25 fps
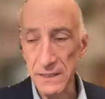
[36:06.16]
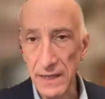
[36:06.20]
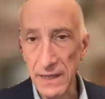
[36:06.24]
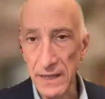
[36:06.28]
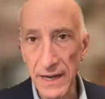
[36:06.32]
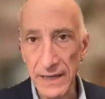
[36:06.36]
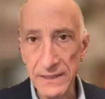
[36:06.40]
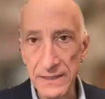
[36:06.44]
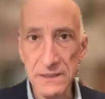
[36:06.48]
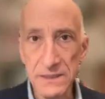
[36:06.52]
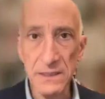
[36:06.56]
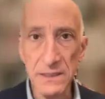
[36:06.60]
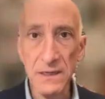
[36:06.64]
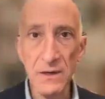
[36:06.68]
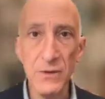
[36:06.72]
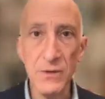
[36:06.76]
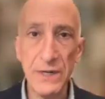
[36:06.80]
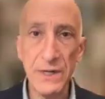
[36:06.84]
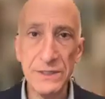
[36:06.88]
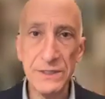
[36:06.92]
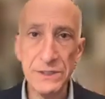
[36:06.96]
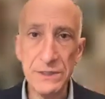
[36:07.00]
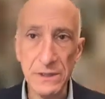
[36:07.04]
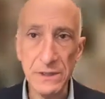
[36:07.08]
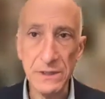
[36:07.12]
Excellent
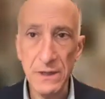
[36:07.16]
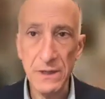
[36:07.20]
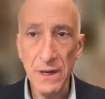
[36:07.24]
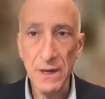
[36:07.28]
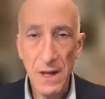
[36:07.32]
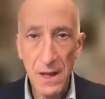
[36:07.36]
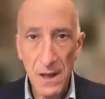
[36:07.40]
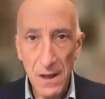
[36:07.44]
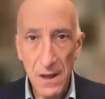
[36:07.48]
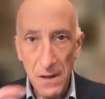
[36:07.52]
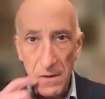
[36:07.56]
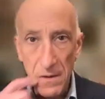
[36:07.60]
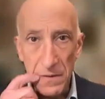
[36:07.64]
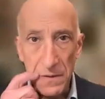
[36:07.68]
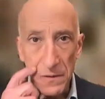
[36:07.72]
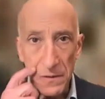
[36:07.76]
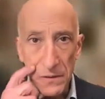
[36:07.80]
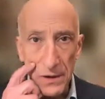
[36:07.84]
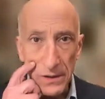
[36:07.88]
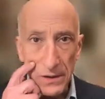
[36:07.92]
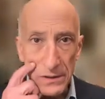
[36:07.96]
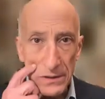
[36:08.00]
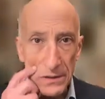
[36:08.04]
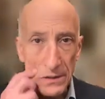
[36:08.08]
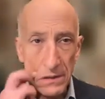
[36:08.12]
question.
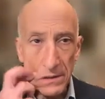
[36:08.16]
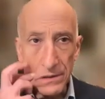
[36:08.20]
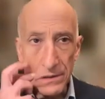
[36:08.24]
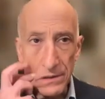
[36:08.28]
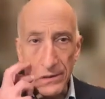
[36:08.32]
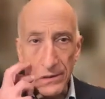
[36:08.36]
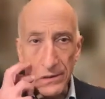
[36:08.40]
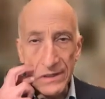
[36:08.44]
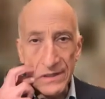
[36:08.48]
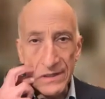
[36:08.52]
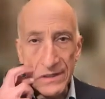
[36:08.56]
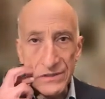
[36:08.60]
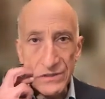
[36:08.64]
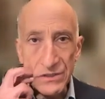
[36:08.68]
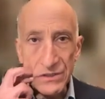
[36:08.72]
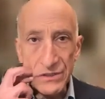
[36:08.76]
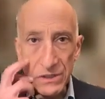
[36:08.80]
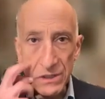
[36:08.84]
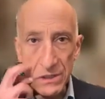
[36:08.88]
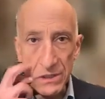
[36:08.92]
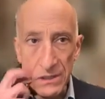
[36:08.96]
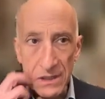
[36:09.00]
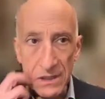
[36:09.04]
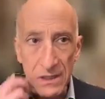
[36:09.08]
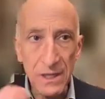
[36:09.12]
There is
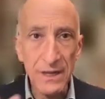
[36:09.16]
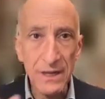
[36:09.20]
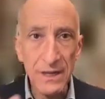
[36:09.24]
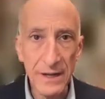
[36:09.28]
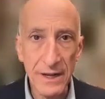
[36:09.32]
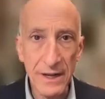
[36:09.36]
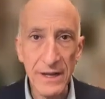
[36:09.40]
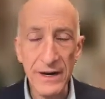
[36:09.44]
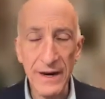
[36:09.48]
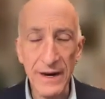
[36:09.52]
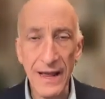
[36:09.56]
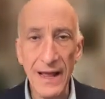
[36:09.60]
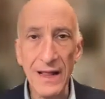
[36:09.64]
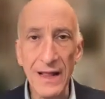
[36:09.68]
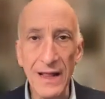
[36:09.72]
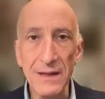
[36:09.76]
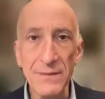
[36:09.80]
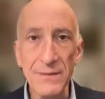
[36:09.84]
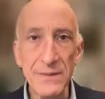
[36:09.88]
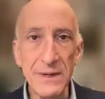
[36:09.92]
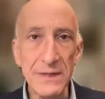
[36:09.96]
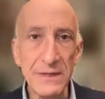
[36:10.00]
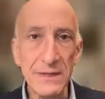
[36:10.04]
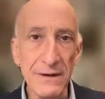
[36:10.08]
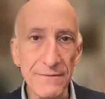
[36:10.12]
still an
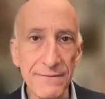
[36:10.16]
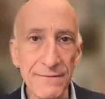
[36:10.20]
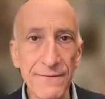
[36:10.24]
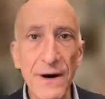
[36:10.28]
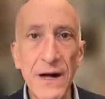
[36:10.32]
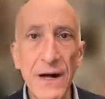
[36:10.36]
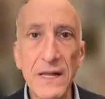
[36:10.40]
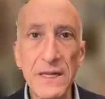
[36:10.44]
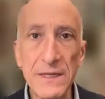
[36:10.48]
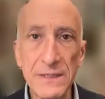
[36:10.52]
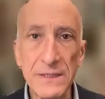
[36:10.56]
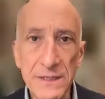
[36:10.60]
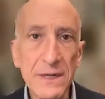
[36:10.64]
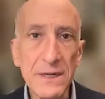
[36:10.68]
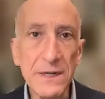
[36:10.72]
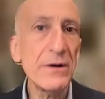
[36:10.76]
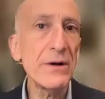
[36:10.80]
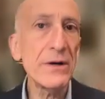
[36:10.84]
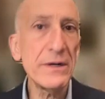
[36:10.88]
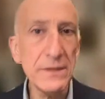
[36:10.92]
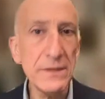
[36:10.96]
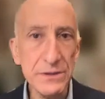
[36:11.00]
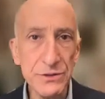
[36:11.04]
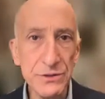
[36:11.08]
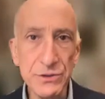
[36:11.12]
element of
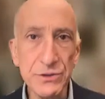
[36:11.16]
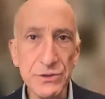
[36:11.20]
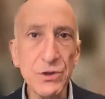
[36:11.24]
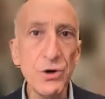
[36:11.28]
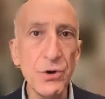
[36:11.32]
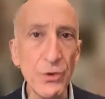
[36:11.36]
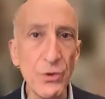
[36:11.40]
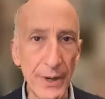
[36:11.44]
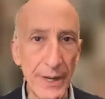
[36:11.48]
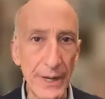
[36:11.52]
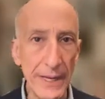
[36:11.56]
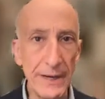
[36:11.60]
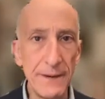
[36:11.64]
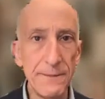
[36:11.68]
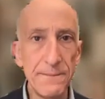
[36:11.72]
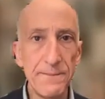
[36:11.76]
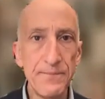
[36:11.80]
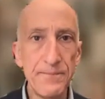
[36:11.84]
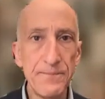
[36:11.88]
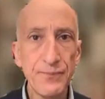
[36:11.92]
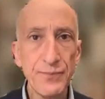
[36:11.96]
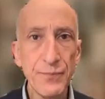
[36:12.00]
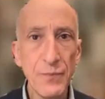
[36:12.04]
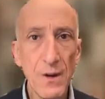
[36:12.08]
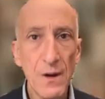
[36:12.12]
voluntariness to it.
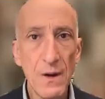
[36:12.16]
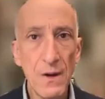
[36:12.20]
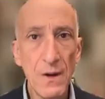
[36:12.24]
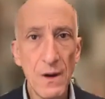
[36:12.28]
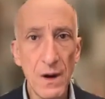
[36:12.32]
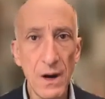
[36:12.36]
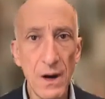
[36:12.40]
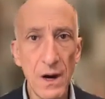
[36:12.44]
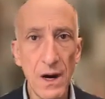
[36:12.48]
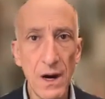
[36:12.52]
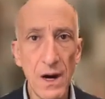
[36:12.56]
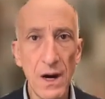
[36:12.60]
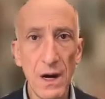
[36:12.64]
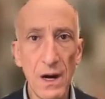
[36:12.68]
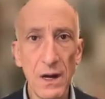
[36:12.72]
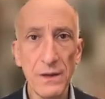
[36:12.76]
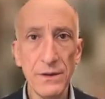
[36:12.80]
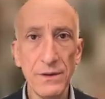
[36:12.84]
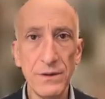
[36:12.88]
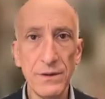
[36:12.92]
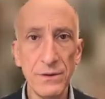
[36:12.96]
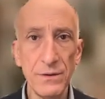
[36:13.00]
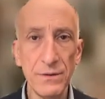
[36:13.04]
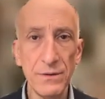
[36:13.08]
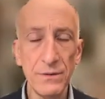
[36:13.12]

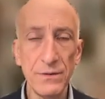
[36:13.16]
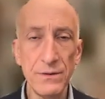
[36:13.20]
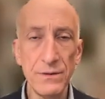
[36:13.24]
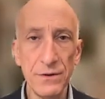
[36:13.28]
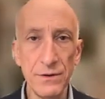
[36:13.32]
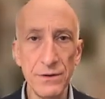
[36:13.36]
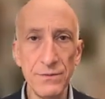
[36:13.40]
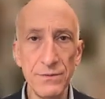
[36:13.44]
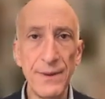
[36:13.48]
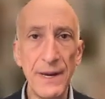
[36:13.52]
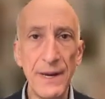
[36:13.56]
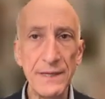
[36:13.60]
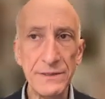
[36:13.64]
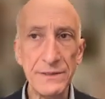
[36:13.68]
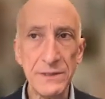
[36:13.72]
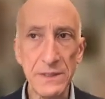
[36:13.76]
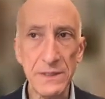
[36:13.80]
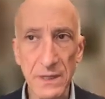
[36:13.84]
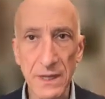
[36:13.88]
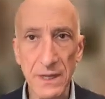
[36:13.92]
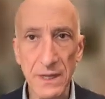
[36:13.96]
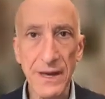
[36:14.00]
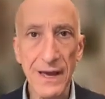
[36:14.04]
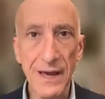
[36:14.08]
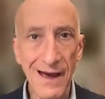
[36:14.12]
You'd
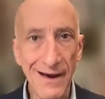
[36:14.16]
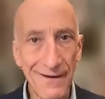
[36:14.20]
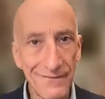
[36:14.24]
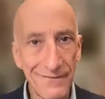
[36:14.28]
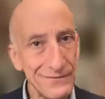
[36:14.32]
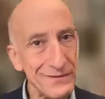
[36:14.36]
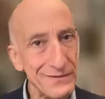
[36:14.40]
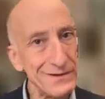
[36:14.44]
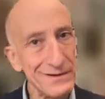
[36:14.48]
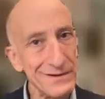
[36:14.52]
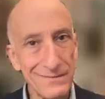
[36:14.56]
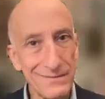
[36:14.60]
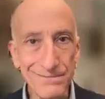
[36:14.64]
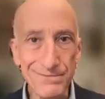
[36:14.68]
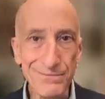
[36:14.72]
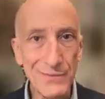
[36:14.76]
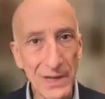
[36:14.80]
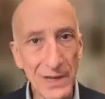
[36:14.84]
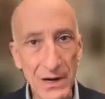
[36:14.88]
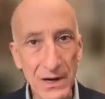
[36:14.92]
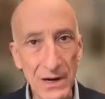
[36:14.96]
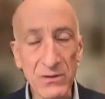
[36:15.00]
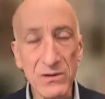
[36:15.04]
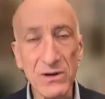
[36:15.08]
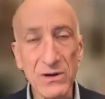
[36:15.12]
basically have to,
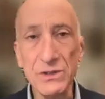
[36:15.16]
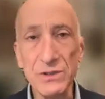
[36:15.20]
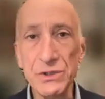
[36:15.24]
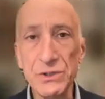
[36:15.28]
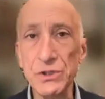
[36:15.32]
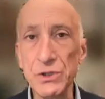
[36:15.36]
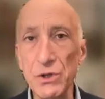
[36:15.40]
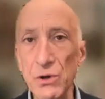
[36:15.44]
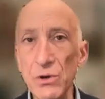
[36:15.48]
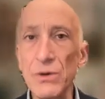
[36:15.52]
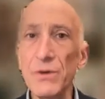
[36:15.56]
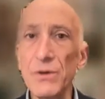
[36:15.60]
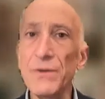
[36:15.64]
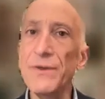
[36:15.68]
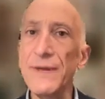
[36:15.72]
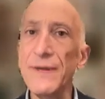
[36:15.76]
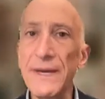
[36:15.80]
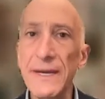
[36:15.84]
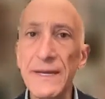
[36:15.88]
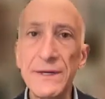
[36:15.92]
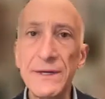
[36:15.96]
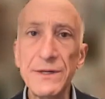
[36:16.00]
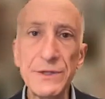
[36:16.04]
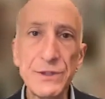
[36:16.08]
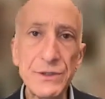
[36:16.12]
cajole the
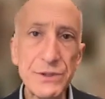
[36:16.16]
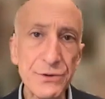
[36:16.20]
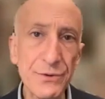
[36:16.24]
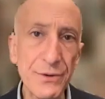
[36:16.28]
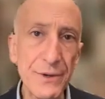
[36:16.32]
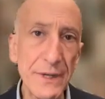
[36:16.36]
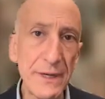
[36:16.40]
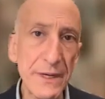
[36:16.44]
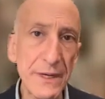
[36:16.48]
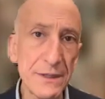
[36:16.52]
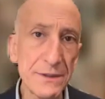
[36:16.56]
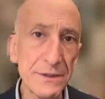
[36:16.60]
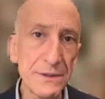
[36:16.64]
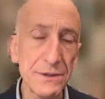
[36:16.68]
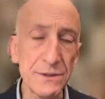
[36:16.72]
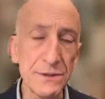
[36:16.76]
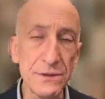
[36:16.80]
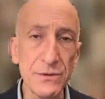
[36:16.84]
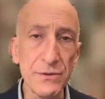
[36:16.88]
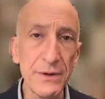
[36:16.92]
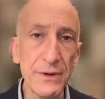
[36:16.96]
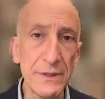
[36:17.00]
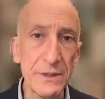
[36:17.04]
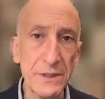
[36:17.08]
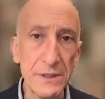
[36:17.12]
industry into
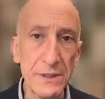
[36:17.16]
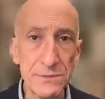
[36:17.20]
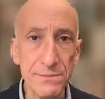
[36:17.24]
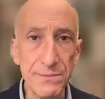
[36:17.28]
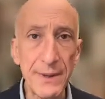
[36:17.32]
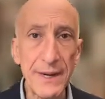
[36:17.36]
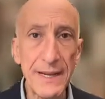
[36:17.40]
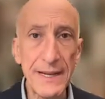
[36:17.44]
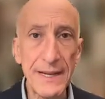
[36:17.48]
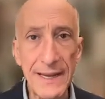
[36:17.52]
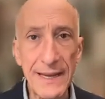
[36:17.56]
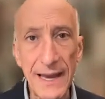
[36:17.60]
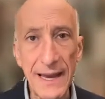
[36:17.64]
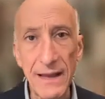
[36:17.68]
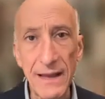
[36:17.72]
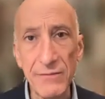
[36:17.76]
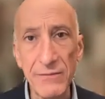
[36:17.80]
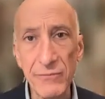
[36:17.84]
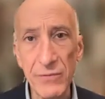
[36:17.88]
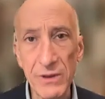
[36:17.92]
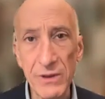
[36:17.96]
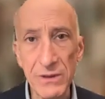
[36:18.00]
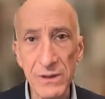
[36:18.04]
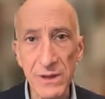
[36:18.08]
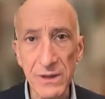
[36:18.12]
doing this. But
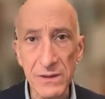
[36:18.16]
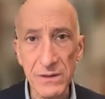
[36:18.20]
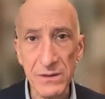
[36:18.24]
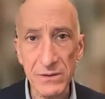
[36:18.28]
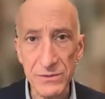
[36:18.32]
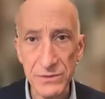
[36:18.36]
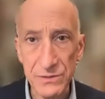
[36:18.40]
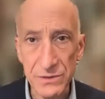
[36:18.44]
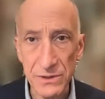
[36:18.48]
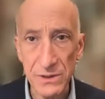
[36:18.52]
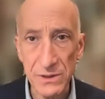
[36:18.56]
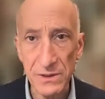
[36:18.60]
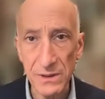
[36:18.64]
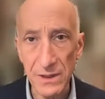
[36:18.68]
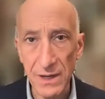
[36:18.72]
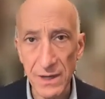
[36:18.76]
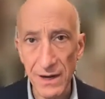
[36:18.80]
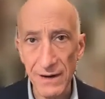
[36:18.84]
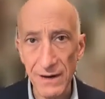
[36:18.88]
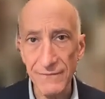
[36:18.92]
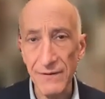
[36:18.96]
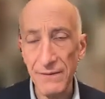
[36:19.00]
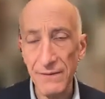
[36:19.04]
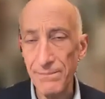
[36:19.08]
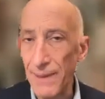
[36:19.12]
again, we think there's a
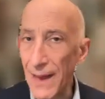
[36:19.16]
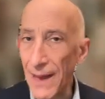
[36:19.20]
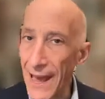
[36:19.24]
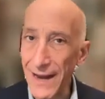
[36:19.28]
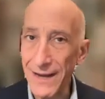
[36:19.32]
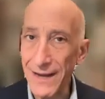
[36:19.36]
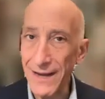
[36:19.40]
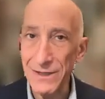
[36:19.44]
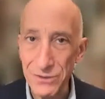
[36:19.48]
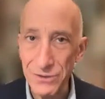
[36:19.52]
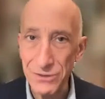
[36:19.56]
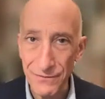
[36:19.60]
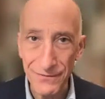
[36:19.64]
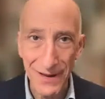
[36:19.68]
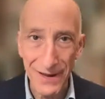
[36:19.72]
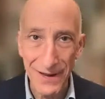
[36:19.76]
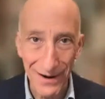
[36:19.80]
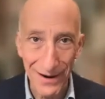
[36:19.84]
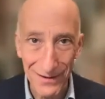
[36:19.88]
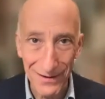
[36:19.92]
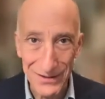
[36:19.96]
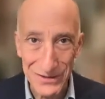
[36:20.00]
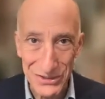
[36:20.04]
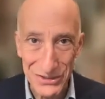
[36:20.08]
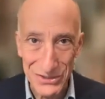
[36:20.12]
kind of a package of
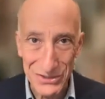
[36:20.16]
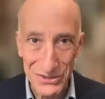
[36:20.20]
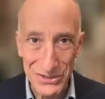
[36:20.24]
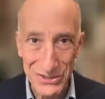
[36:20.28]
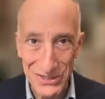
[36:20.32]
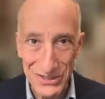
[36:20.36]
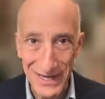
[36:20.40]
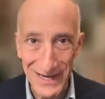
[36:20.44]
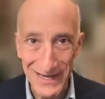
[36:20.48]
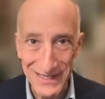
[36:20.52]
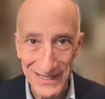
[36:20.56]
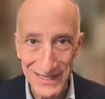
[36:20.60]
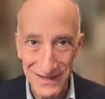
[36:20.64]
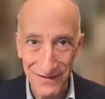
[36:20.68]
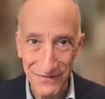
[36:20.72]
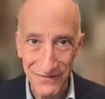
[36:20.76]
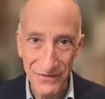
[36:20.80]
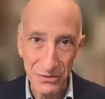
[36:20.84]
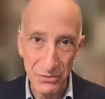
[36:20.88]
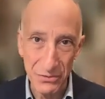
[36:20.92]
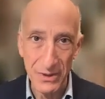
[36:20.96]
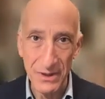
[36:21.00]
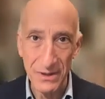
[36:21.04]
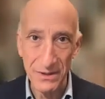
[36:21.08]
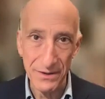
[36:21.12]
carrots and sticks, if
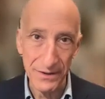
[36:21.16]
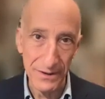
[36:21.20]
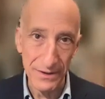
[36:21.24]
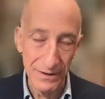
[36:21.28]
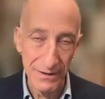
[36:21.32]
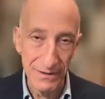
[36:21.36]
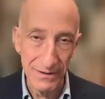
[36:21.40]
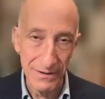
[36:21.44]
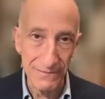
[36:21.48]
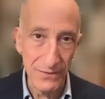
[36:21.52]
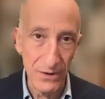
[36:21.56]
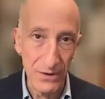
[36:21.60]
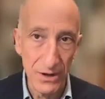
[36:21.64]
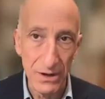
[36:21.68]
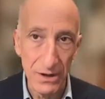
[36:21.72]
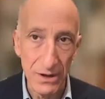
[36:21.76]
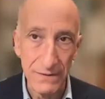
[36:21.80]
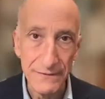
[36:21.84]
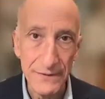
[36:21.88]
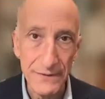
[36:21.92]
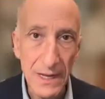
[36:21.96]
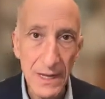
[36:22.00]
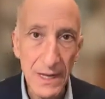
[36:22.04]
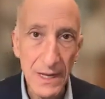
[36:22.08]
you will, that are involved.